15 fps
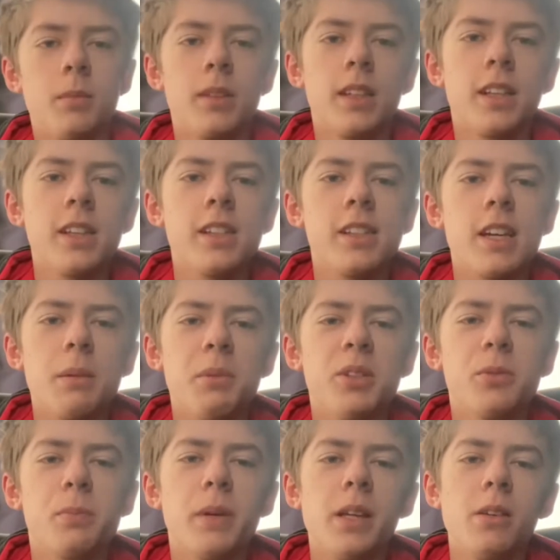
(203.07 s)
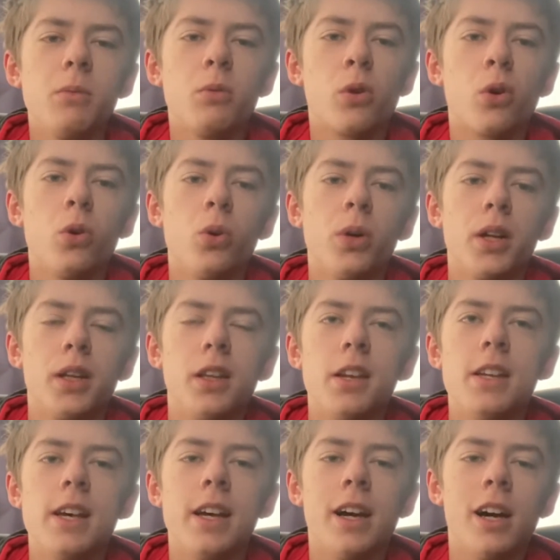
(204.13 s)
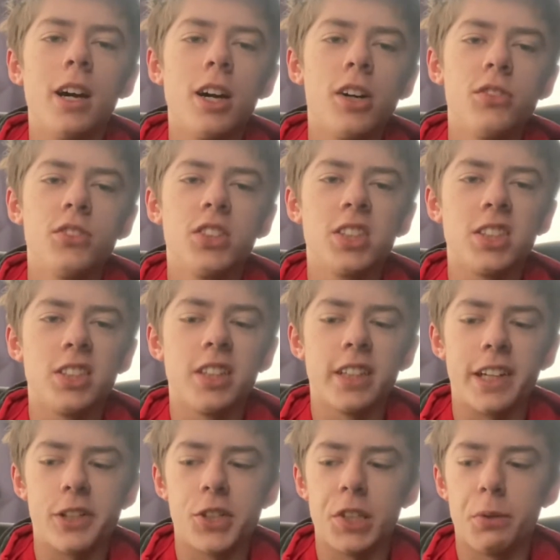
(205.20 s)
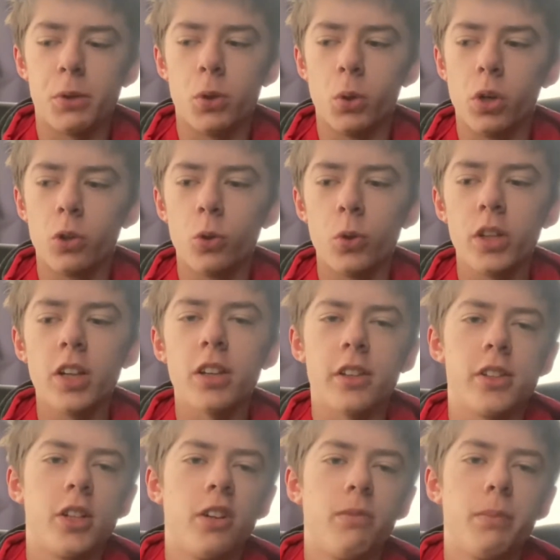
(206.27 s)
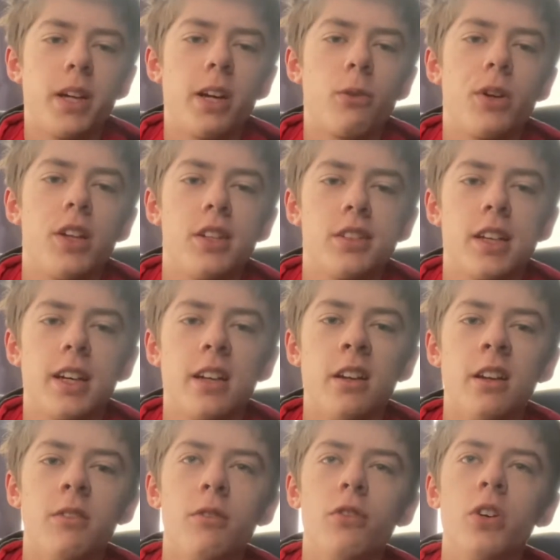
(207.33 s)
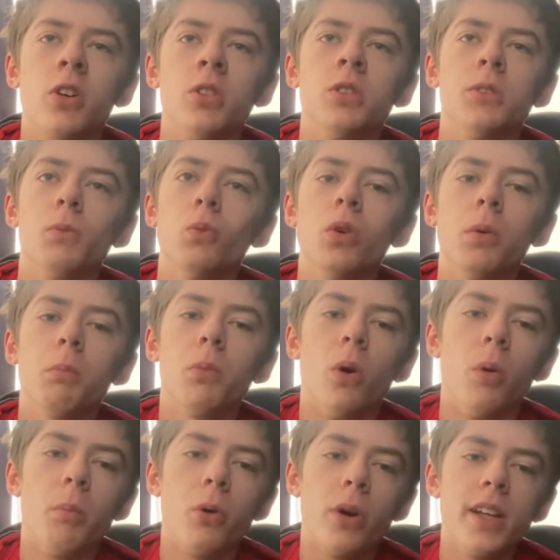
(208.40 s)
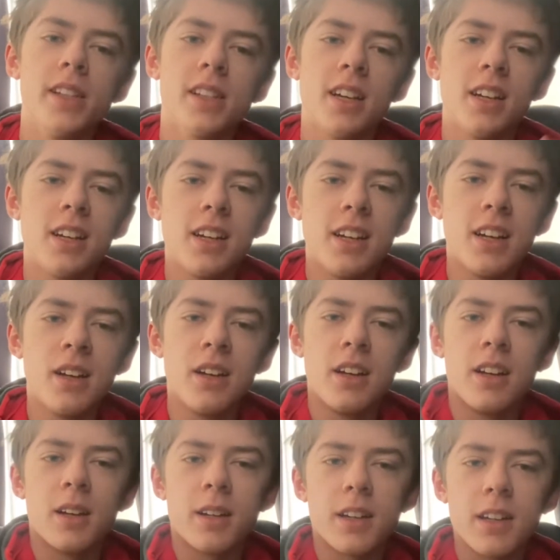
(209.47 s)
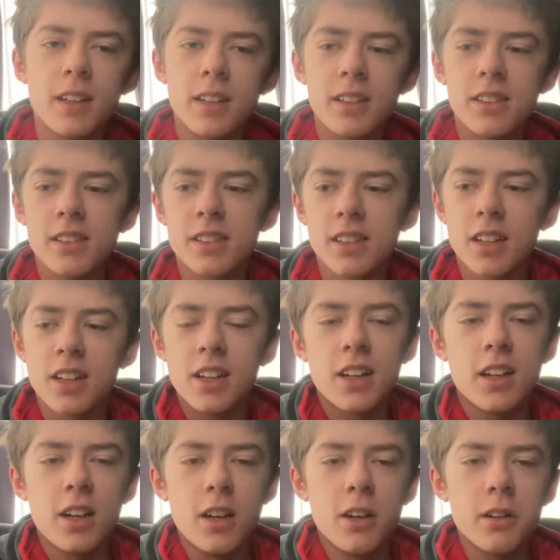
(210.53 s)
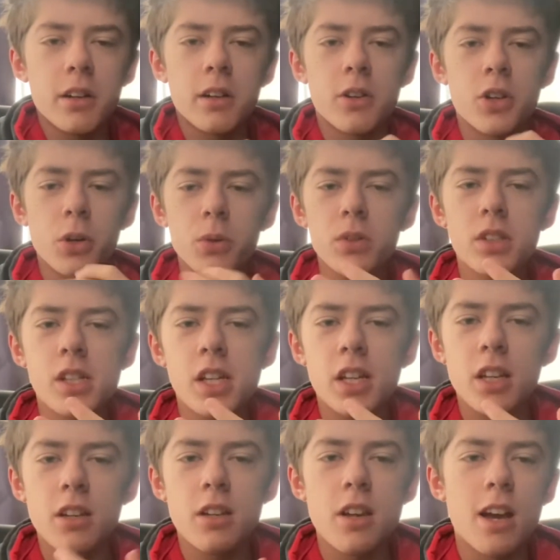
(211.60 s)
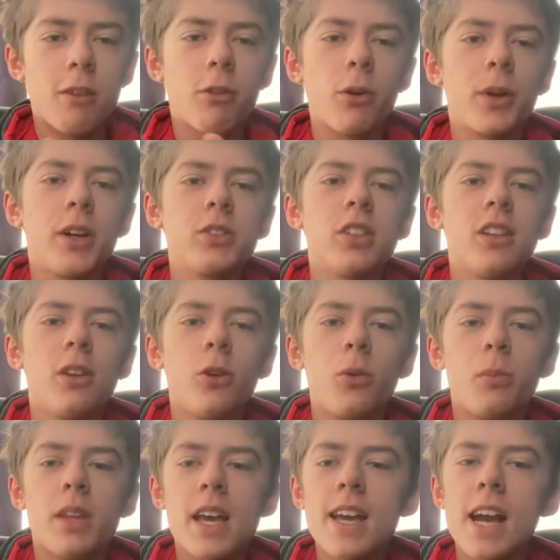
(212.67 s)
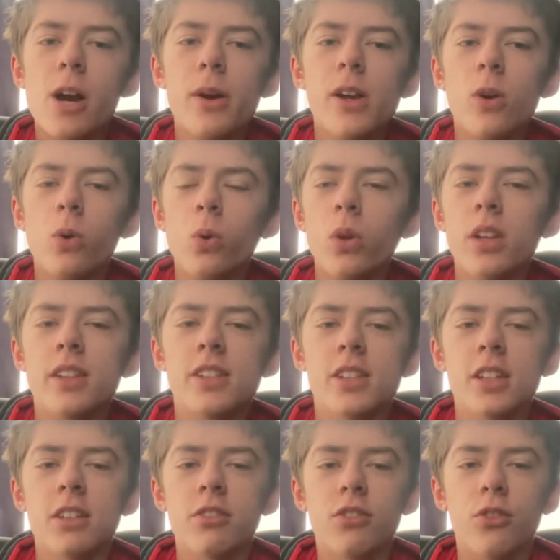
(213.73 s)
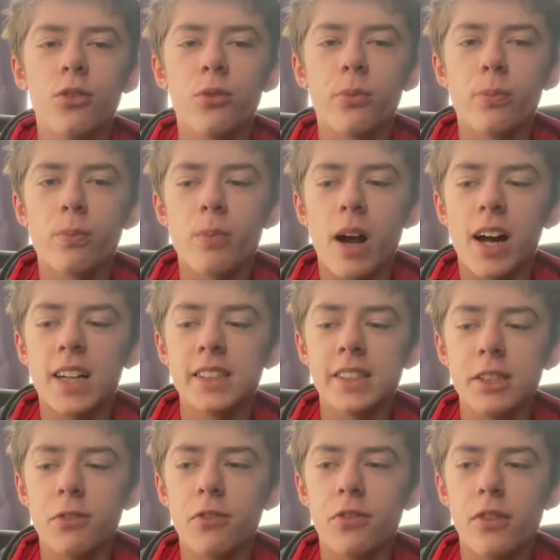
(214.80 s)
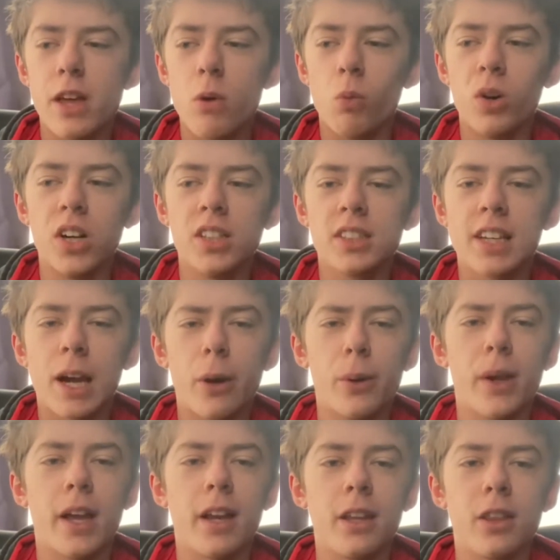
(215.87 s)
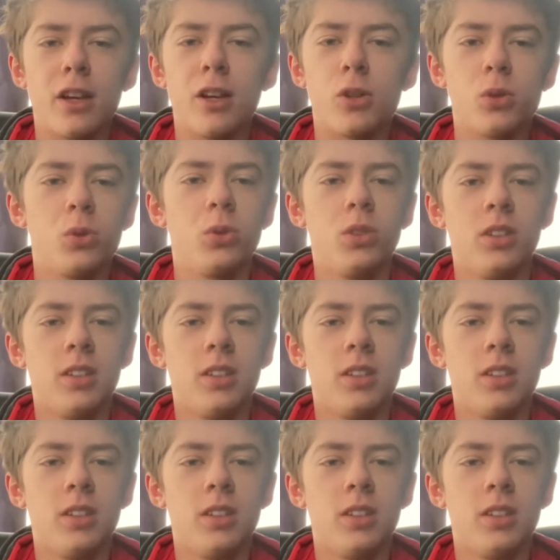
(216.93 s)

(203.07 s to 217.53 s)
Now this statement's been recorded the day after I actually recorded all the other stuff, but I realised I had forgotten one more point, and that is, Jonesy and everyone else in the loop, they're carrying all this stuff as if they weren't carrying anything at all.